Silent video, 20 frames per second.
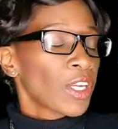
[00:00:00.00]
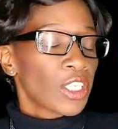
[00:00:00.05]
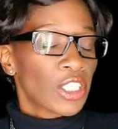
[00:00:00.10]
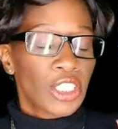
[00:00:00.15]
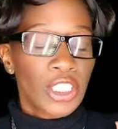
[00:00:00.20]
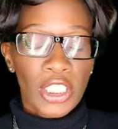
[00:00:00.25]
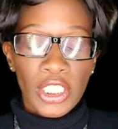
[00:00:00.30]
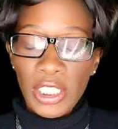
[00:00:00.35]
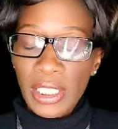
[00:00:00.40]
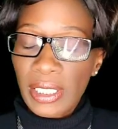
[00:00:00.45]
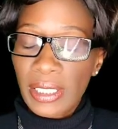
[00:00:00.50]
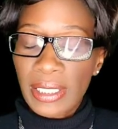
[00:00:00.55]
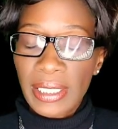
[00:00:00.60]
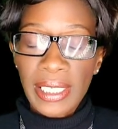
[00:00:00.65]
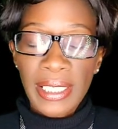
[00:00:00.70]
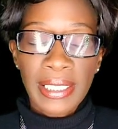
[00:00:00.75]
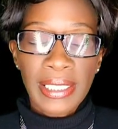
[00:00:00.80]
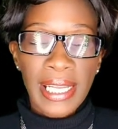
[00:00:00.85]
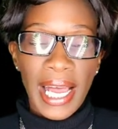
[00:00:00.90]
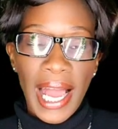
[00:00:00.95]
she just
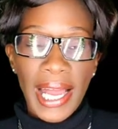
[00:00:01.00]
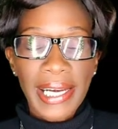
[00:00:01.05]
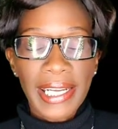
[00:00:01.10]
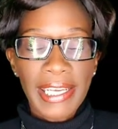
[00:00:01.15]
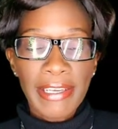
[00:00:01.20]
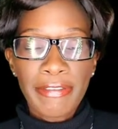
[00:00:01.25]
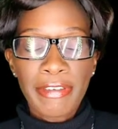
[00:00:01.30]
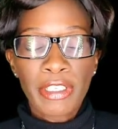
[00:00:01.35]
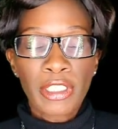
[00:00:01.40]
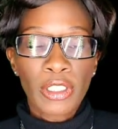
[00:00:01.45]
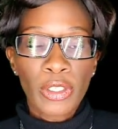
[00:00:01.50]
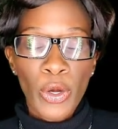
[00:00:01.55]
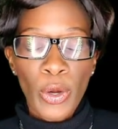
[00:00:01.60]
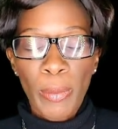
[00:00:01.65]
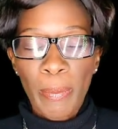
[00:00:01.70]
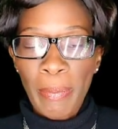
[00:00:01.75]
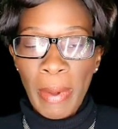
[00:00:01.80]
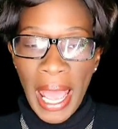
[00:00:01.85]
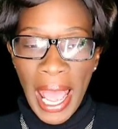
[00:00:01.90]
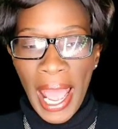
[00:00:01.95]
did not even
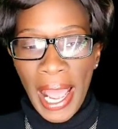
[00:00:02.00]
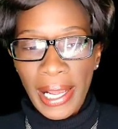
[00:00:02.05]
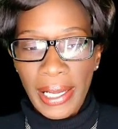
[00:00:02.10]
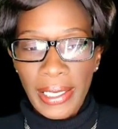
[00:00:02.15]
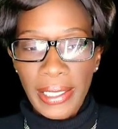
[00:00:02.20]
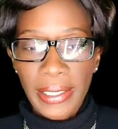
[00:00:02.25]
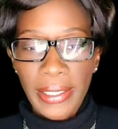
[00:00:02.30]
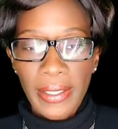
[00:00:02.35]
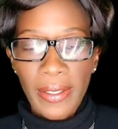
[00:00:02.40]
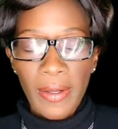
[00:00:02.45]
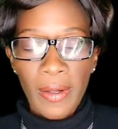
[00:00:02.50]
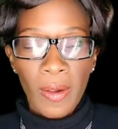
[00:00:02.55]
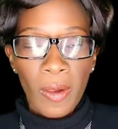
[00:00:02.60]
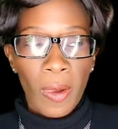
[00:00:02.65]
look back